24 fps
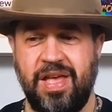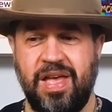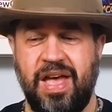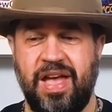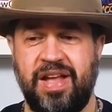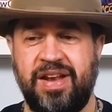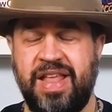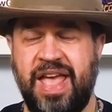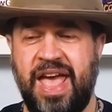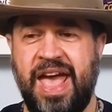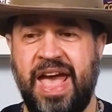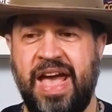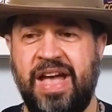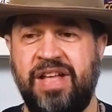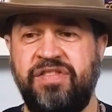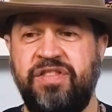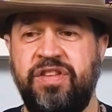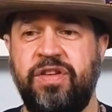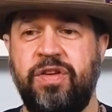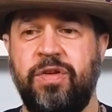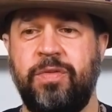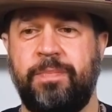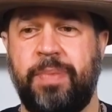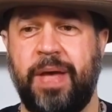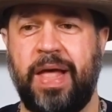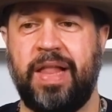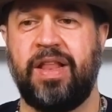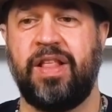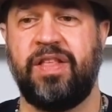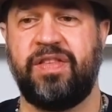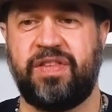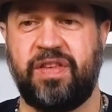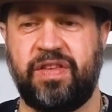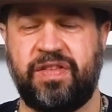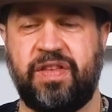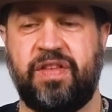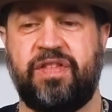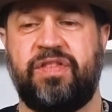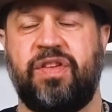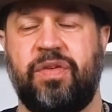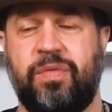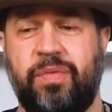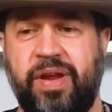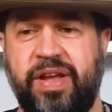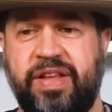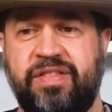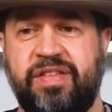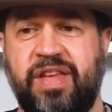And how do you balance, as a
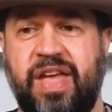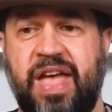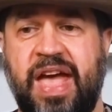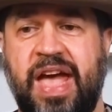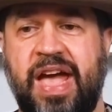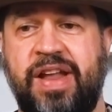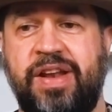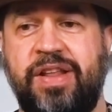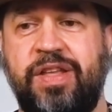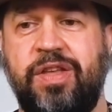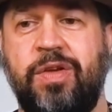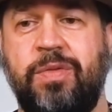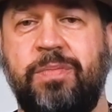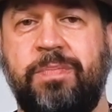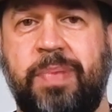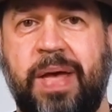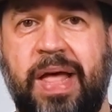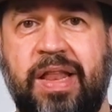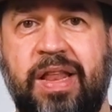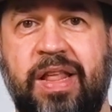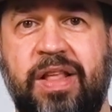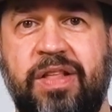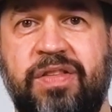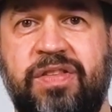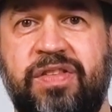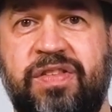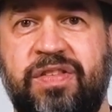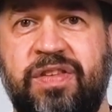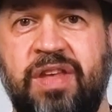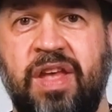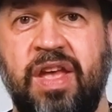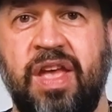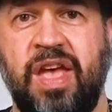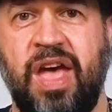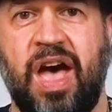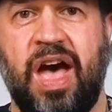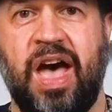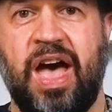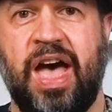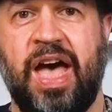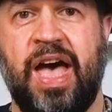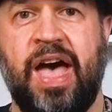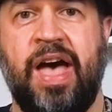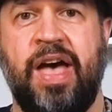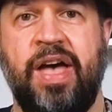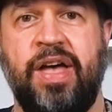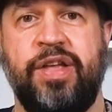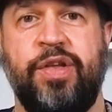director, how do you balance
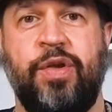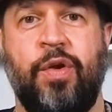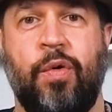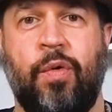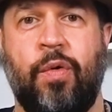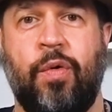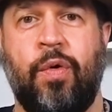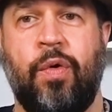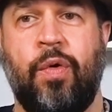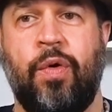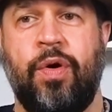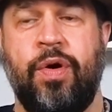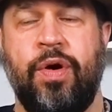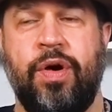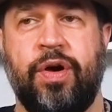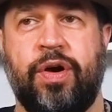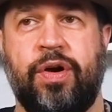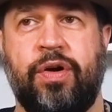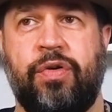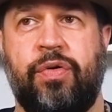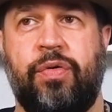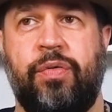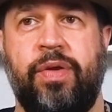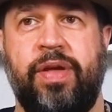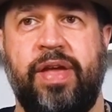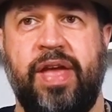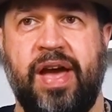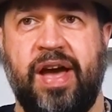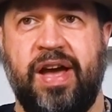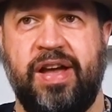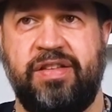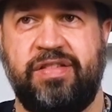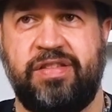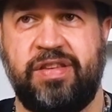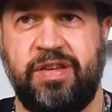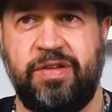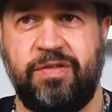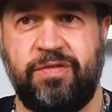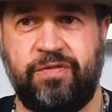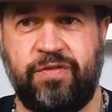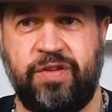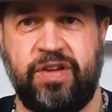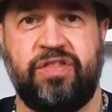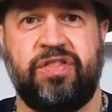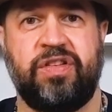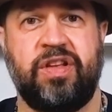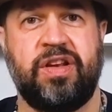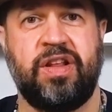your creative
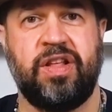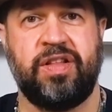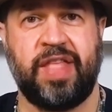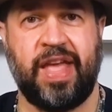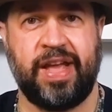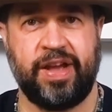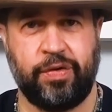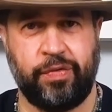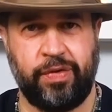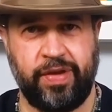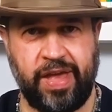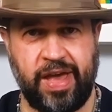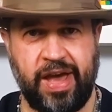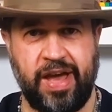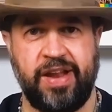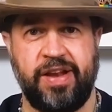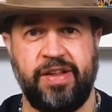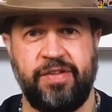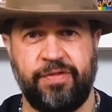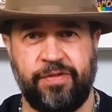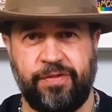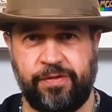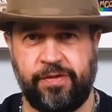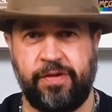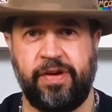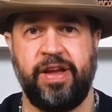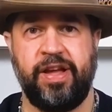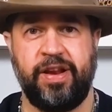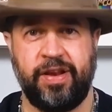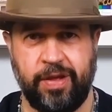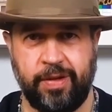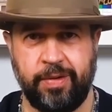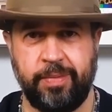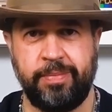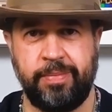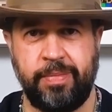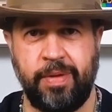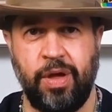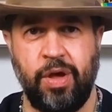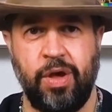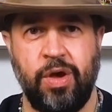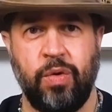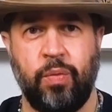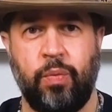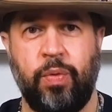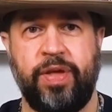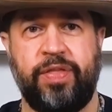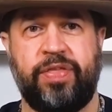vision and that creative freedom
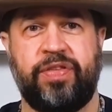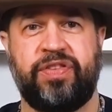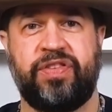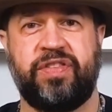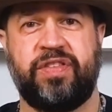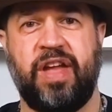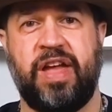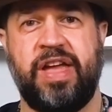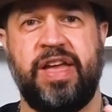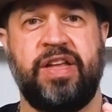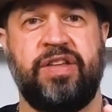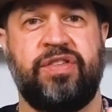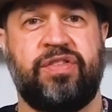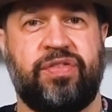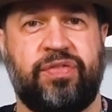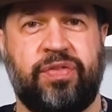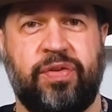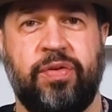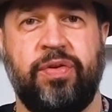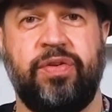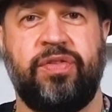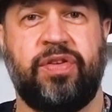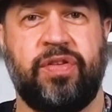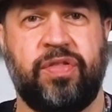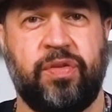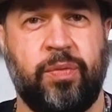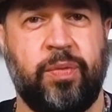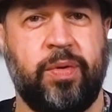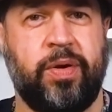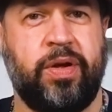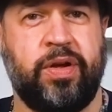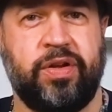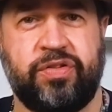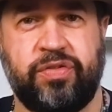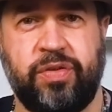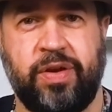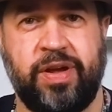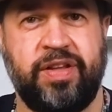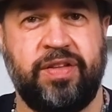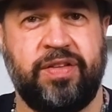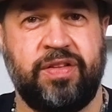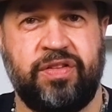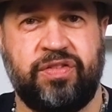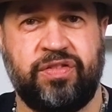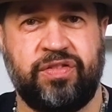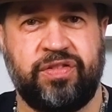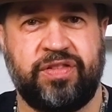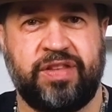with staying true to the work,
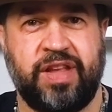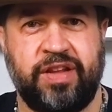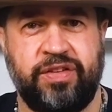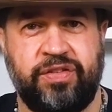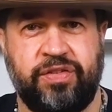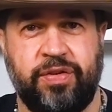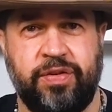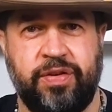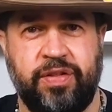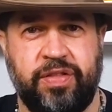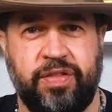staying true to the